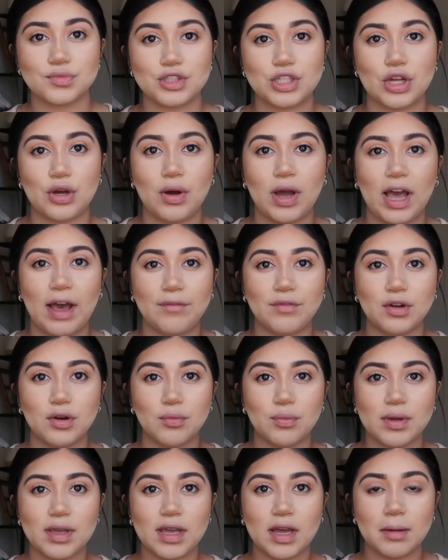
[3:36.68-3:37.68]
So
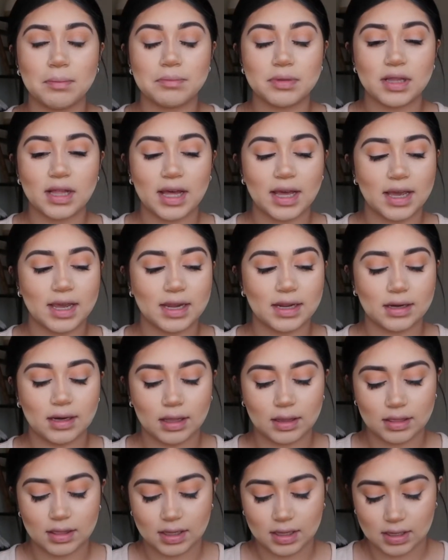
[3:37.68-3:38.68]
after we
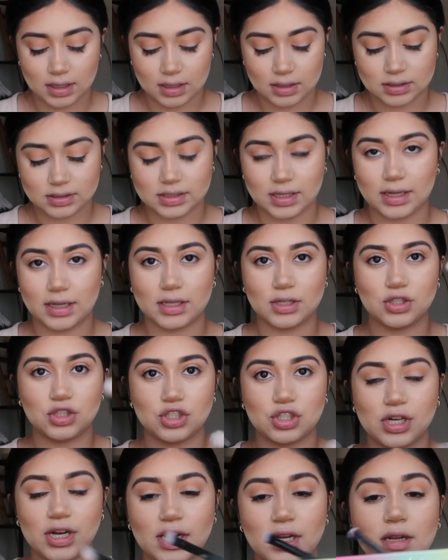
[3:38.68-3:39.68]
applied the second
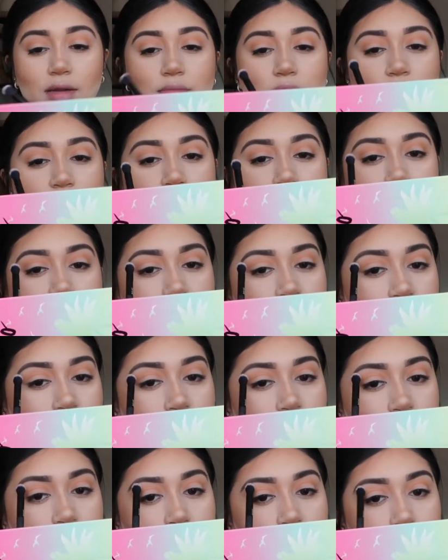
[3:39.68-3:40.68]
shade, I'm just going to
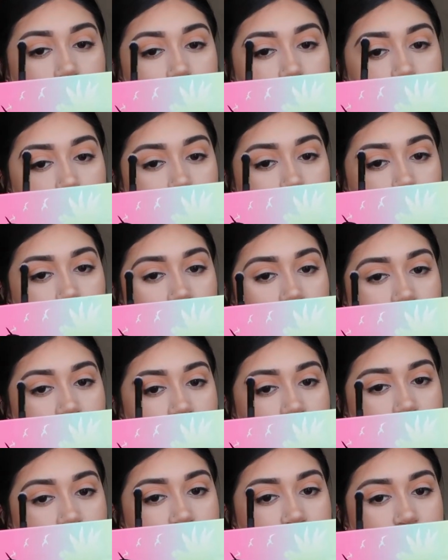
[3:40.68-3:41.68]
take a
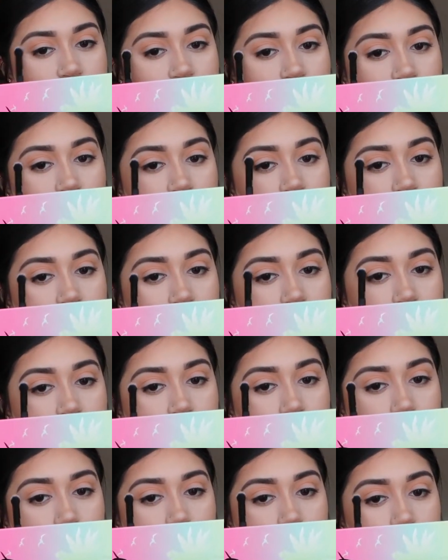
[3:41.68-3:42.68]
brush and
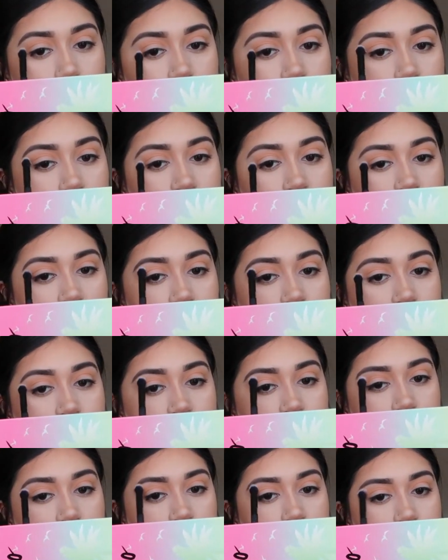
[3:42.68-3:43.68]
go over the
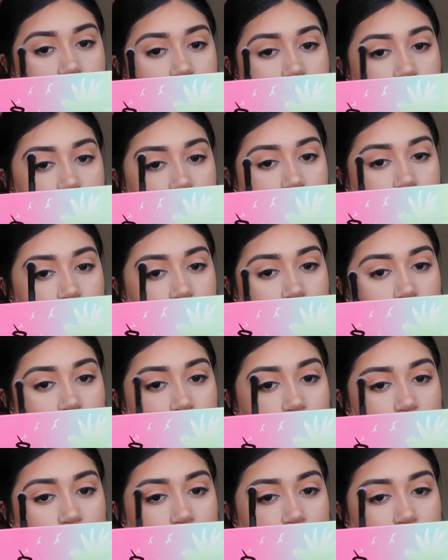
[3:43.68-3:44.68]
edges
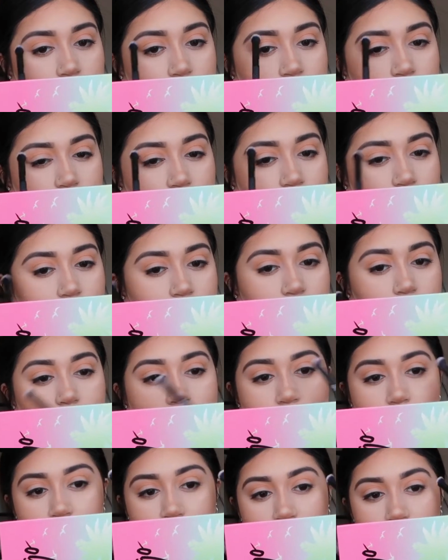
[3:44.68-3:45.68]
just
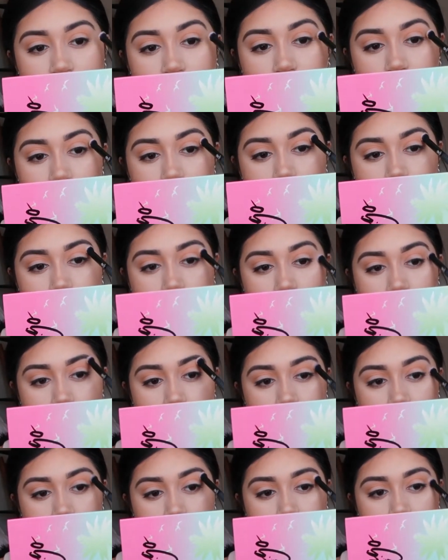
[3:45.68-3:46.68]
to blend out
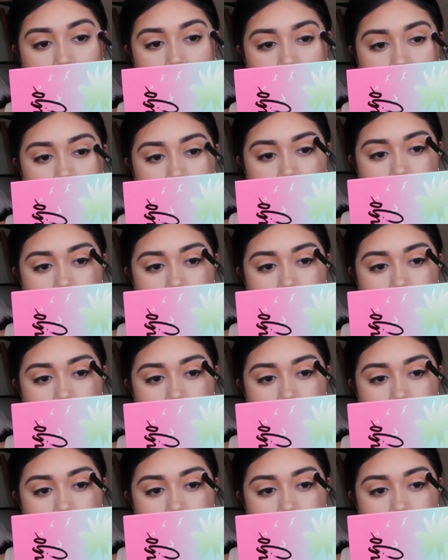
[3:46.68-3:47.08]
any harsh